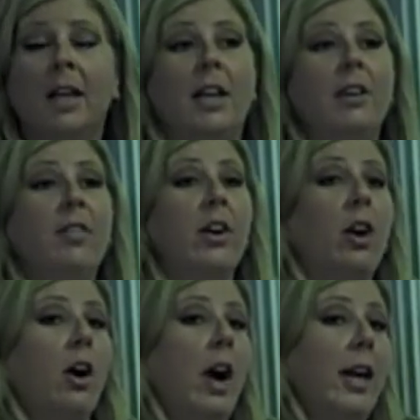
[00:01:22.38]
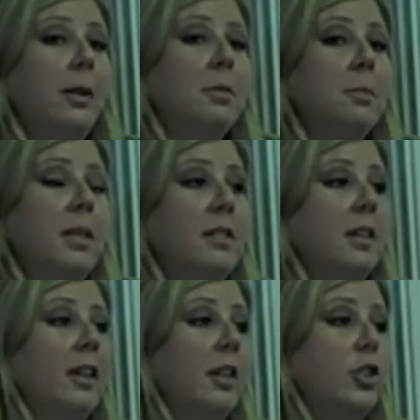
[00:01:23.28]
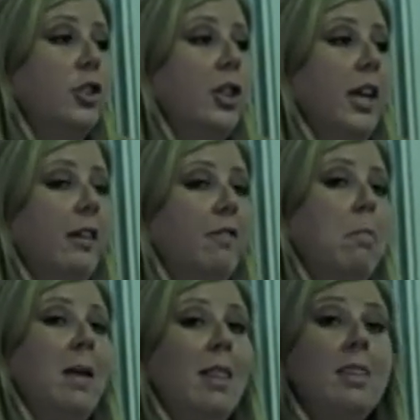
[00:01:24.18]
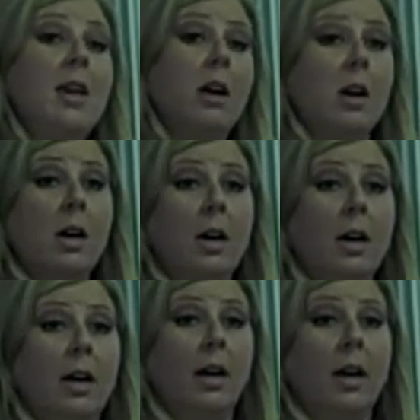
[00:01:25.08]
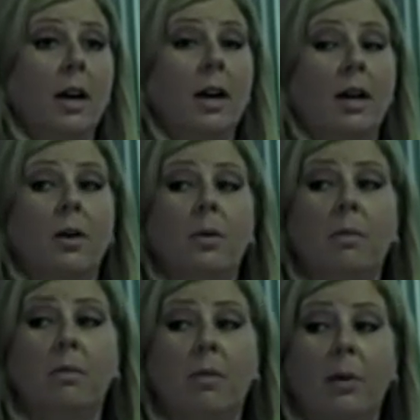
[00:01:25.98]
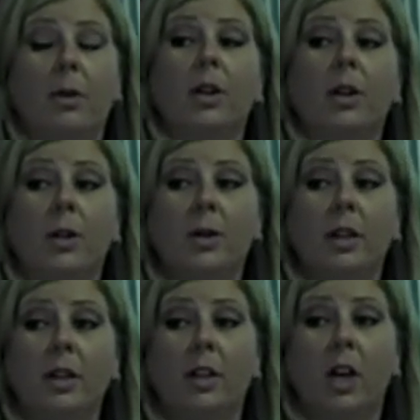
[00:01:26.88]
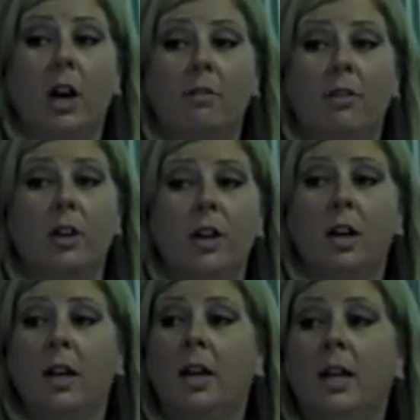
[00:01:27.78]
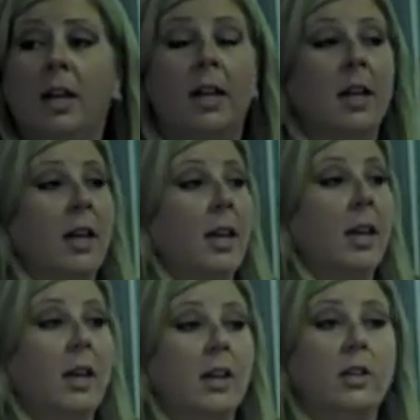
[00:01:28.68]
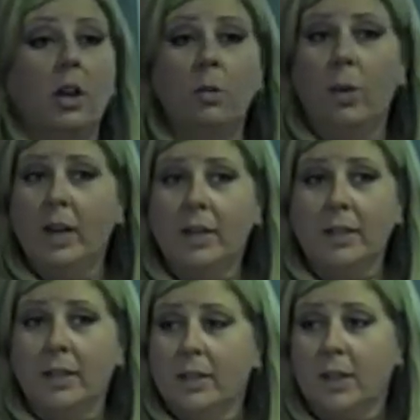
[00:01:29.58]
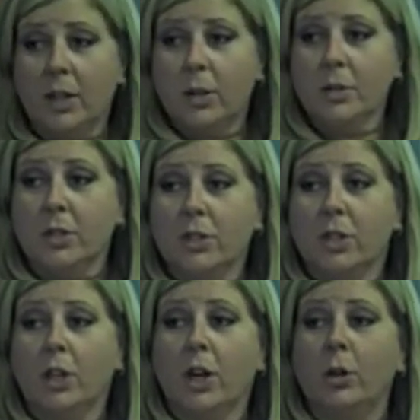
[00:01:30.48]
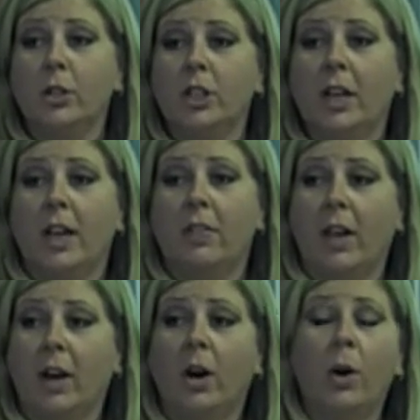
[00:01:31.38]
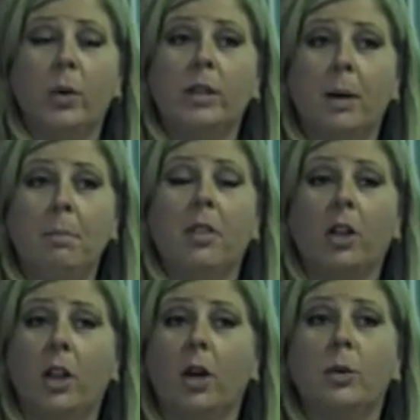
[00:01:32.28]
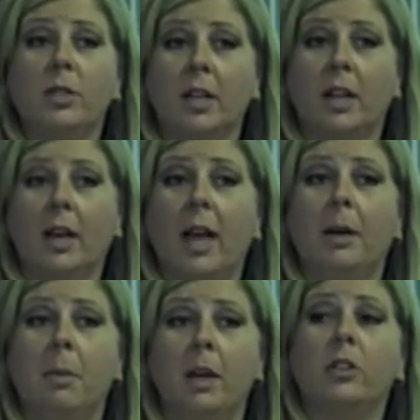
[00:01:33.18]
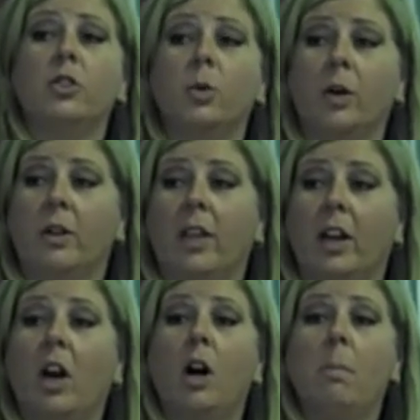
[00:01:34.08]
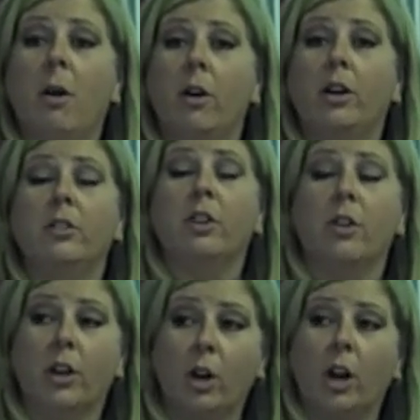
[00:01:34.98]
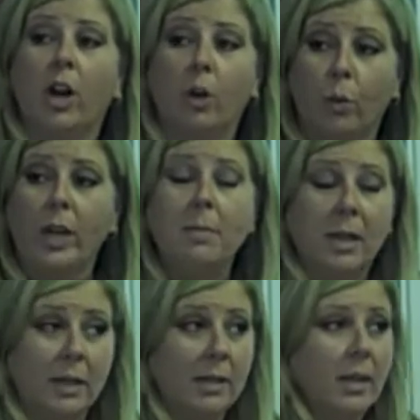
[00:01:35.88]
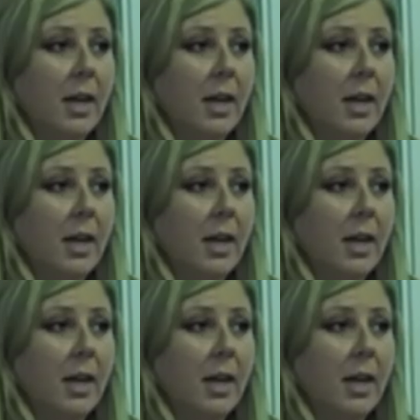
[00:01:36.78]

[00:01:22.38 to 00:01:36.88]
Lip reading: If there are items missing that should have been there, they were included in the offer, don't wait until it closes to negotiate that. Hold up the closing and make sure that all parties are in agreement